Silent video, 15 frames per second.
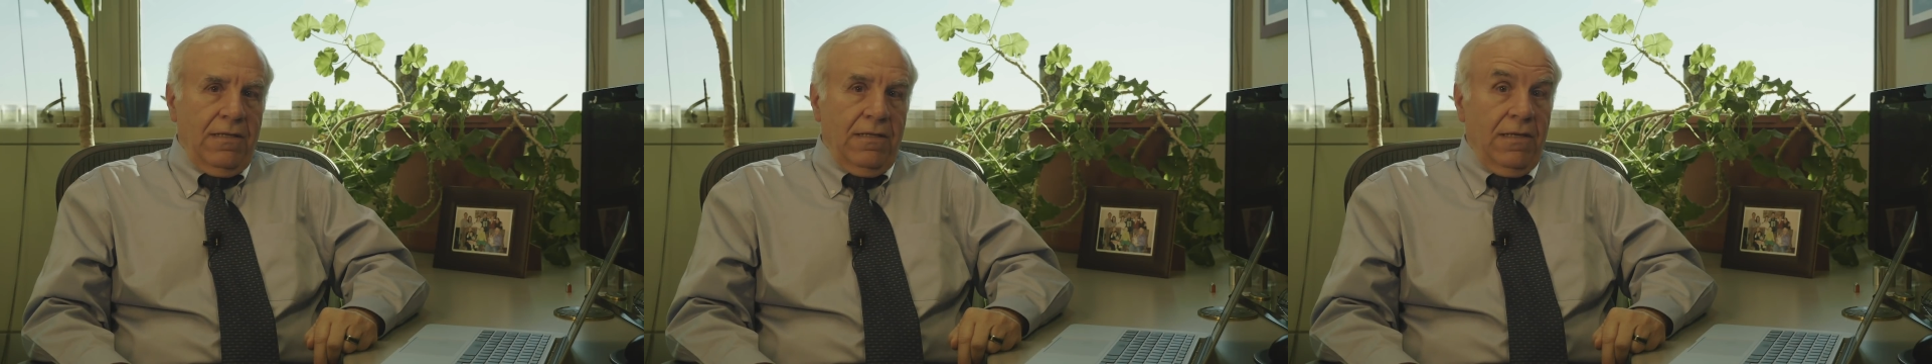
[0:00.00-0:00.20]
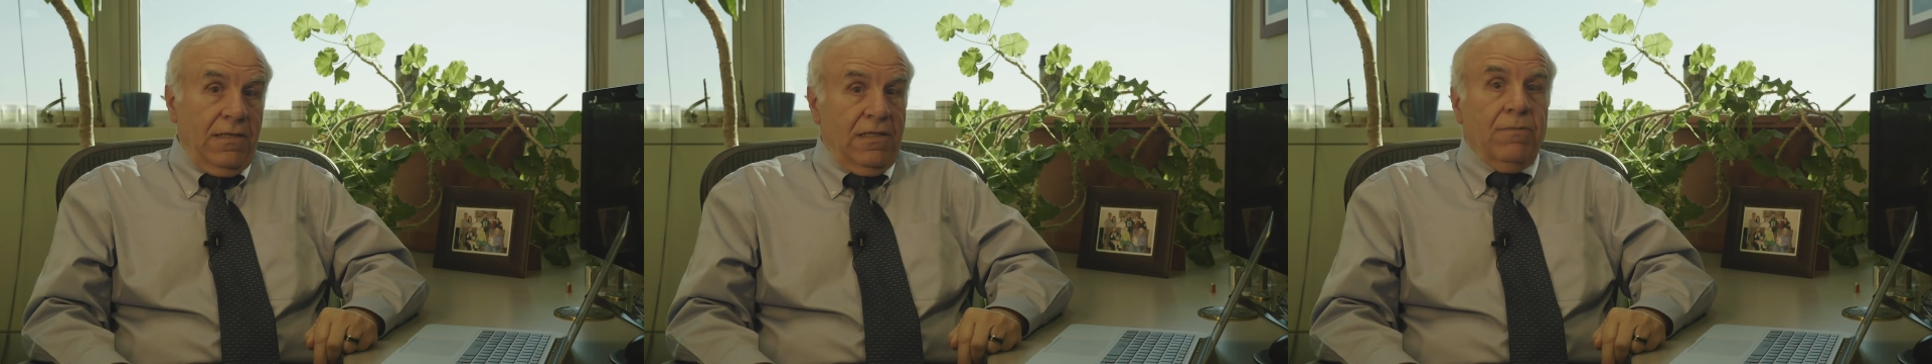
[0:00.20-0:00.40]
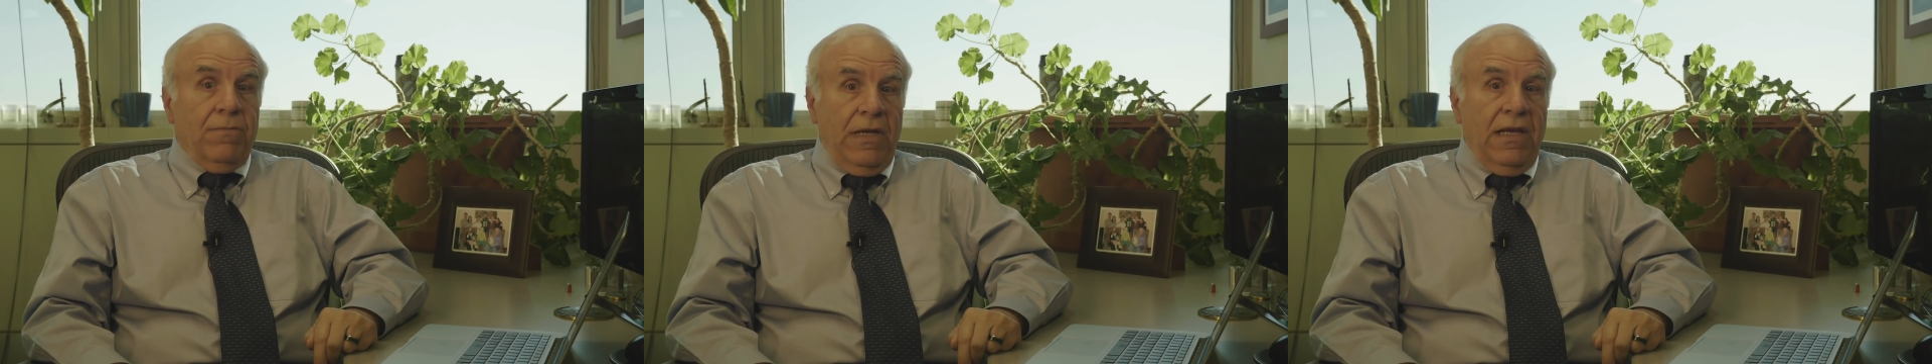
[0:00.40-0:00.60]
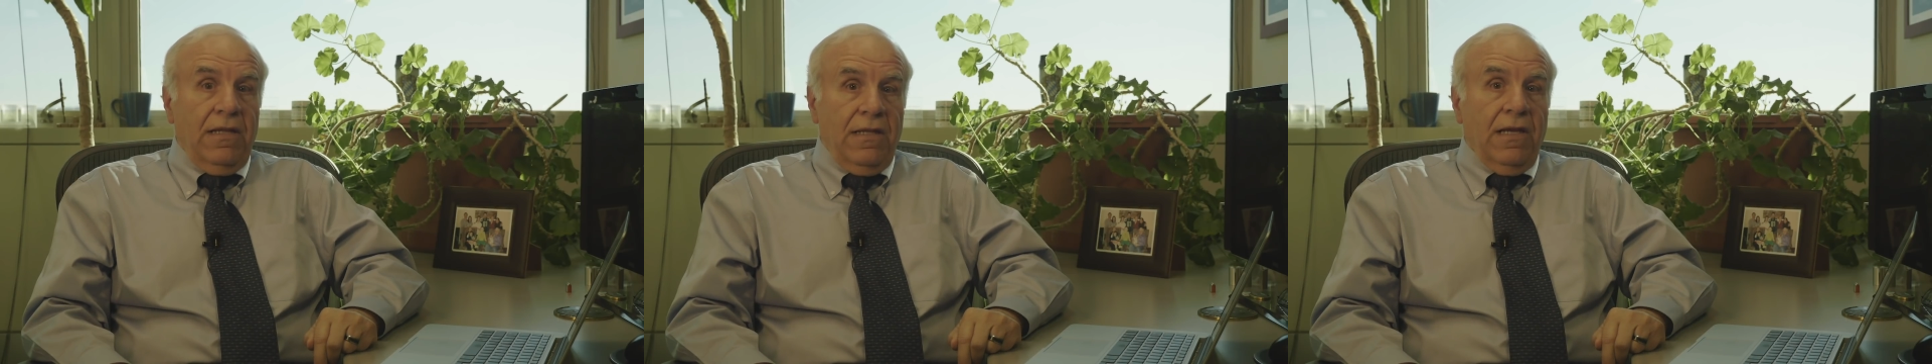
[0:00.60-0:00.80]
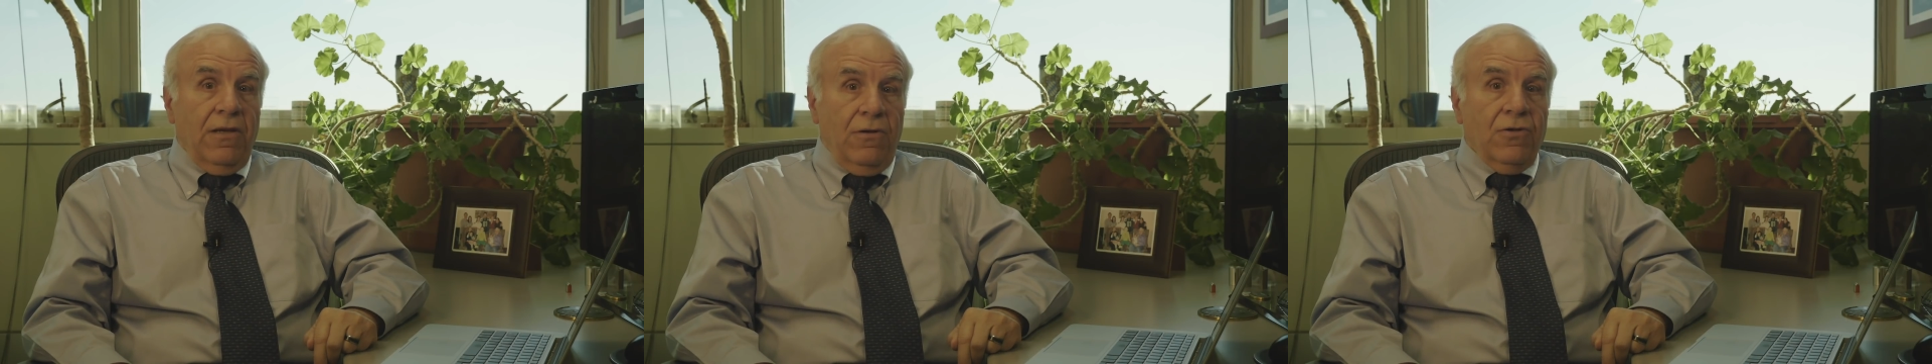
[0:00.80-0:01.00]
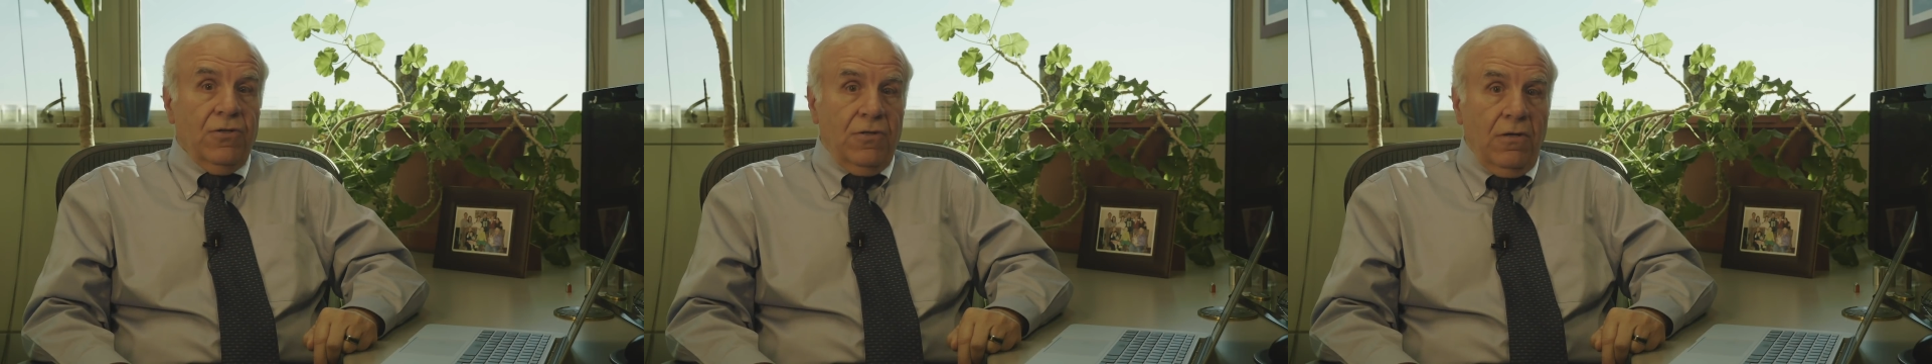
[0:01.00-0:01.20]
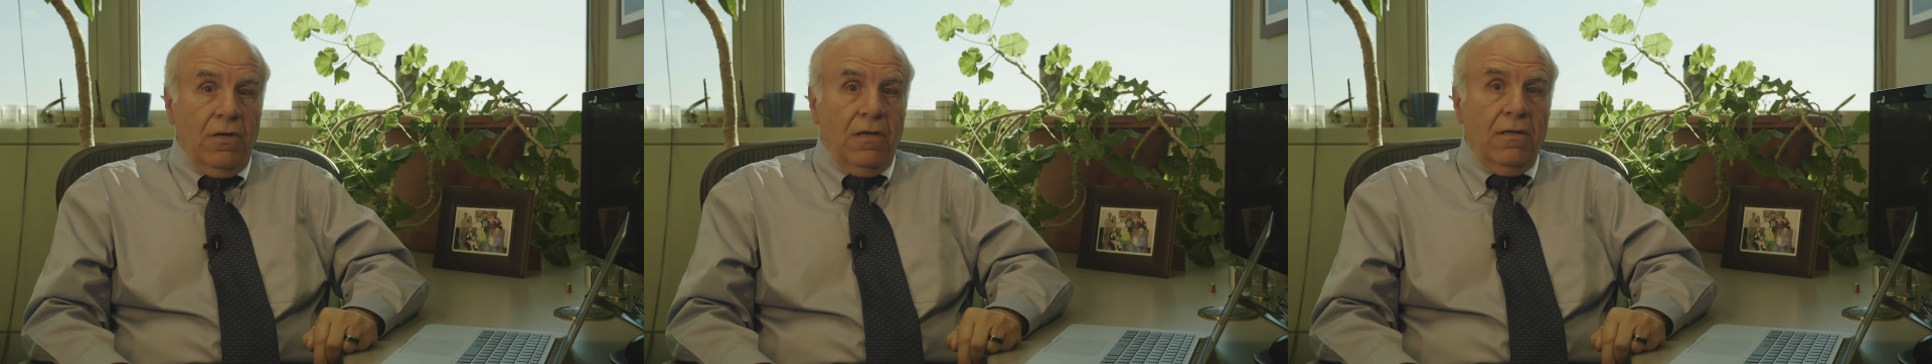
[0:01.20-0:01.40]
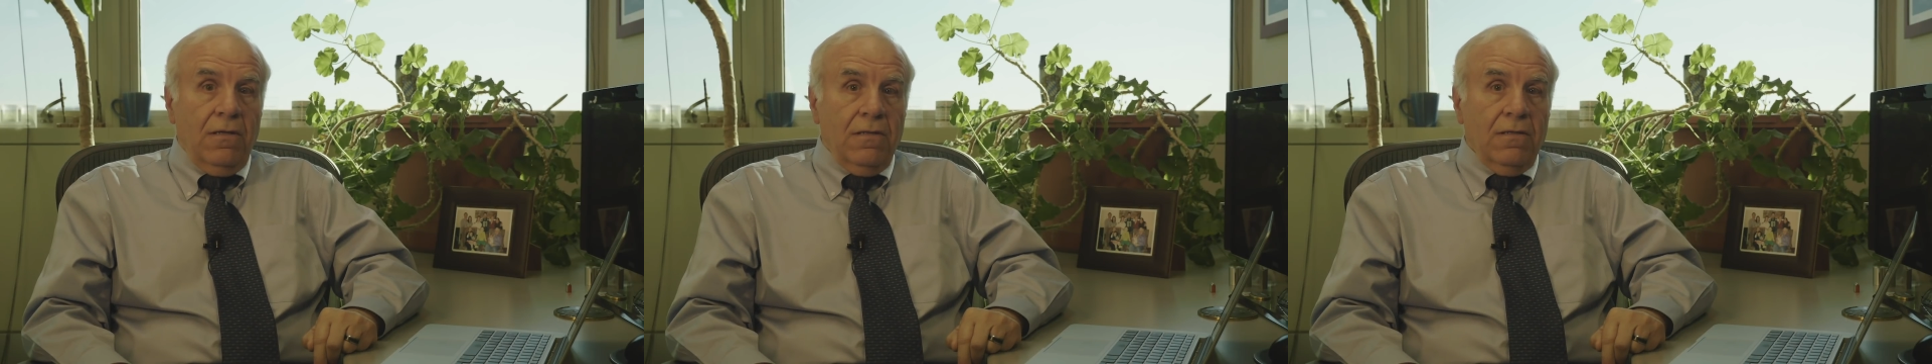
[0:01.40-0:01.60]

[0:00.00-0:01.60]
doesn't mean that you should.